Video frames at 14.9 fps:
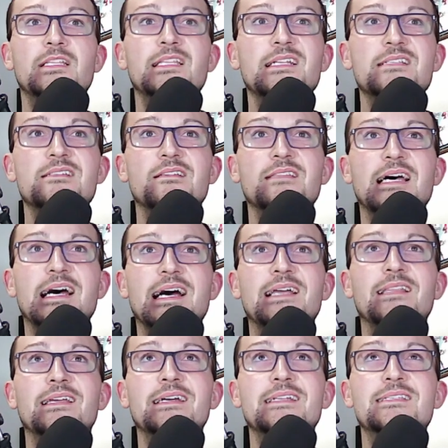But that's all the
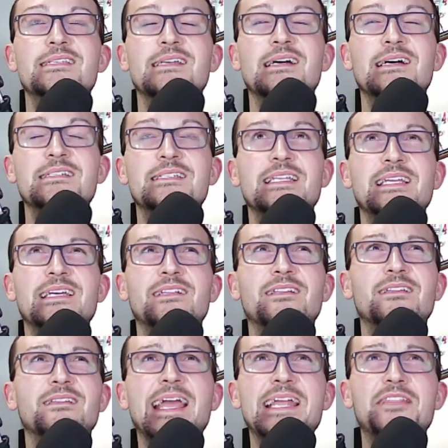highlights
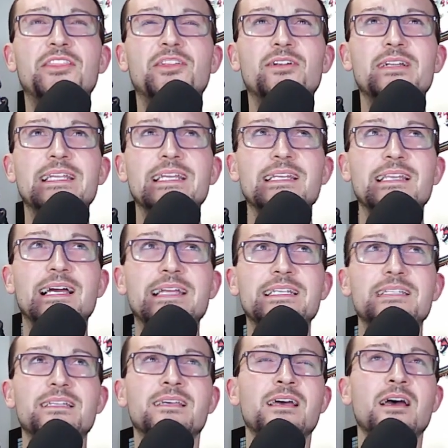until 8:30 at night.